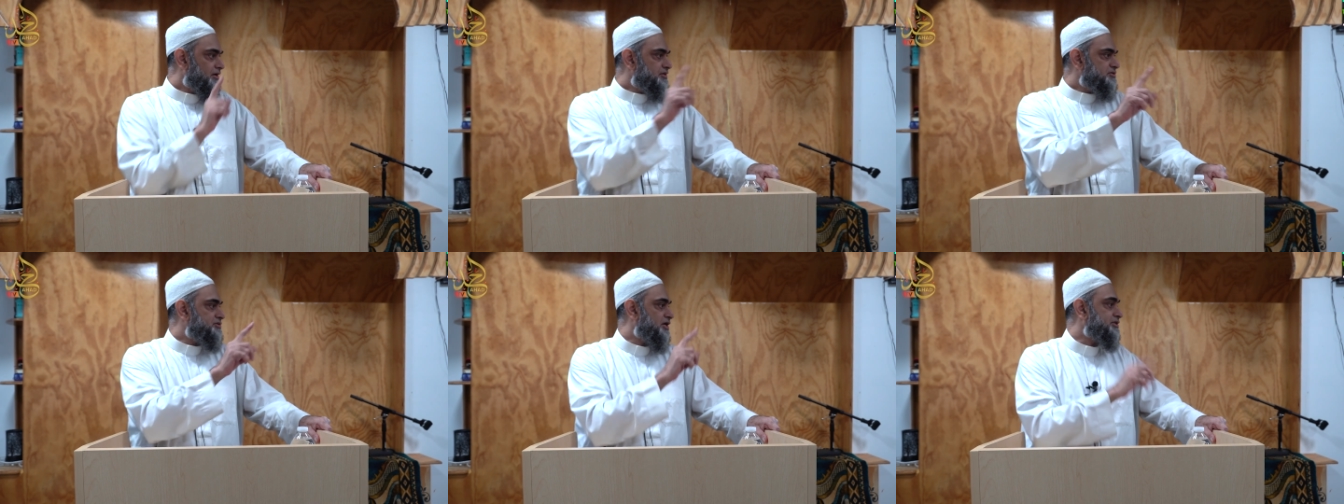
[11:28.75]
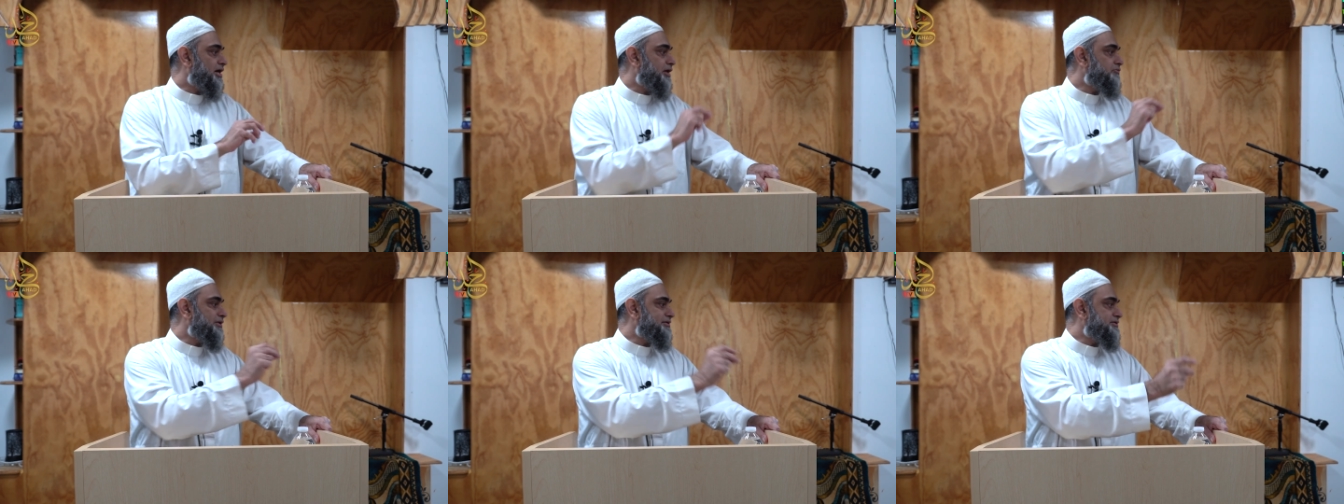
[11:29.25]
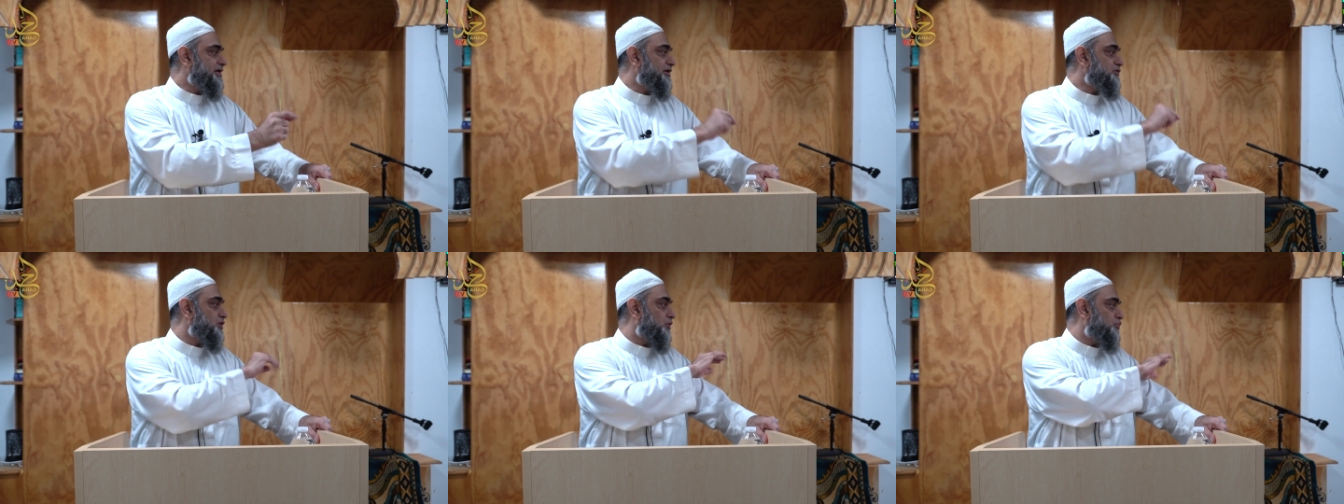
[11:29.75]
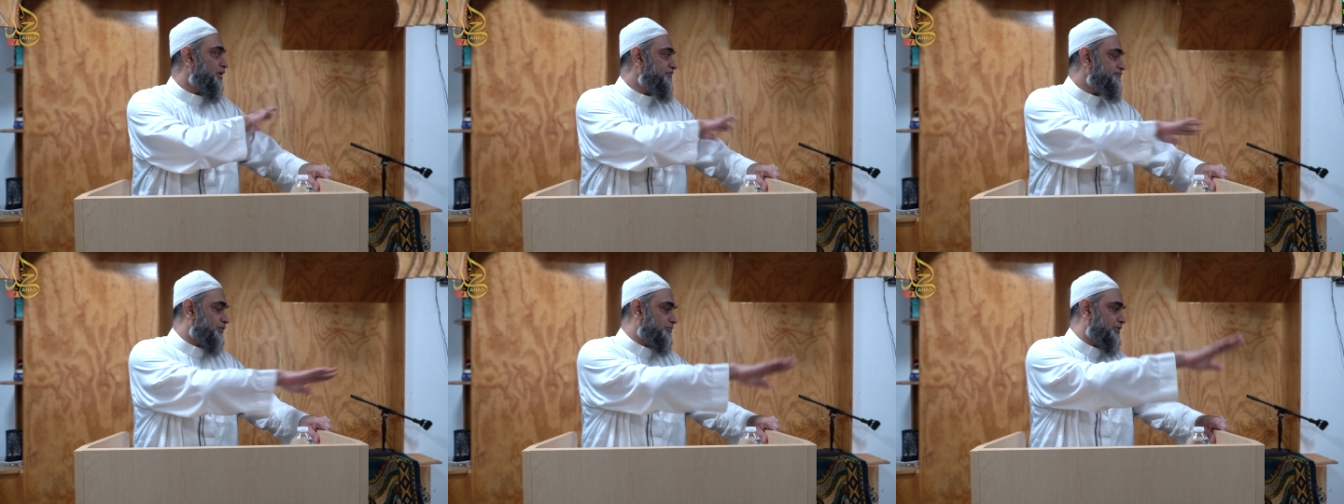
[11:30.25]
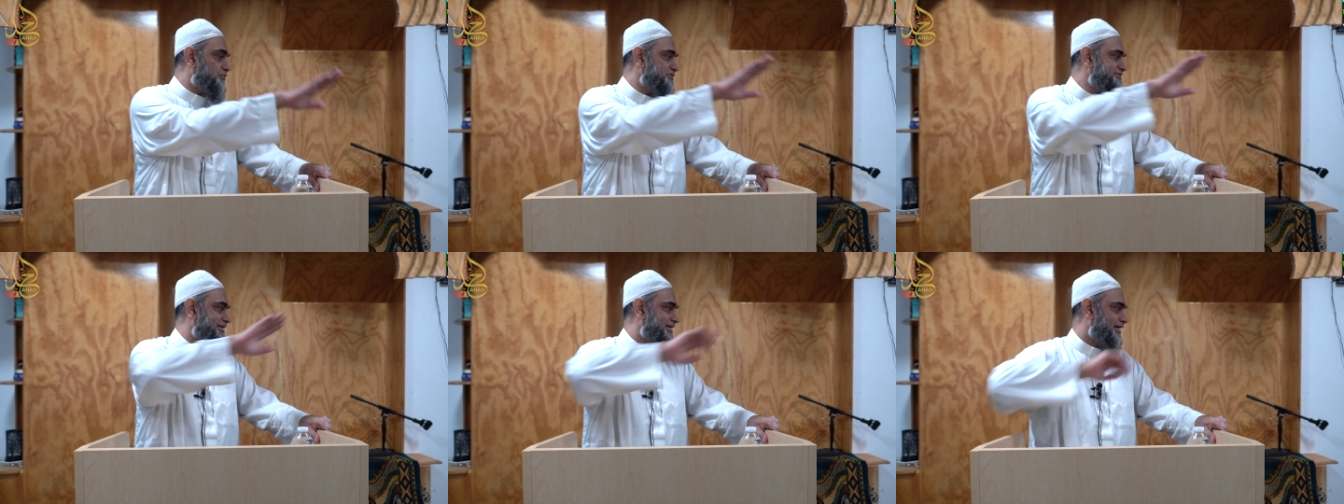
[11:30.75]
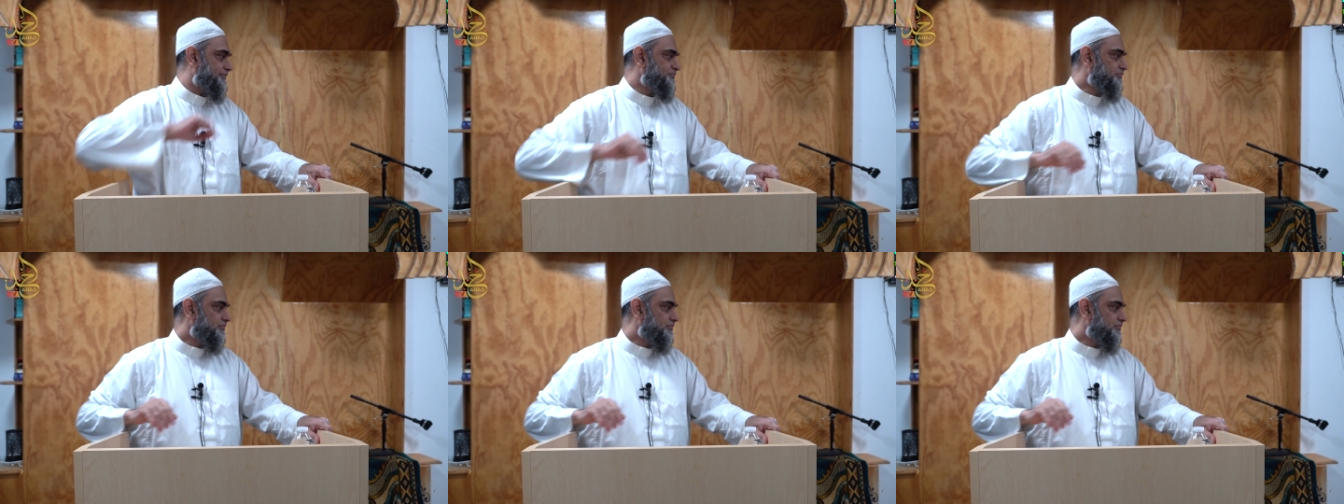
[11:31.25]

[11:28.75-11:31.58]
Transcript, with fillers: shaitan will take you away from the musalla.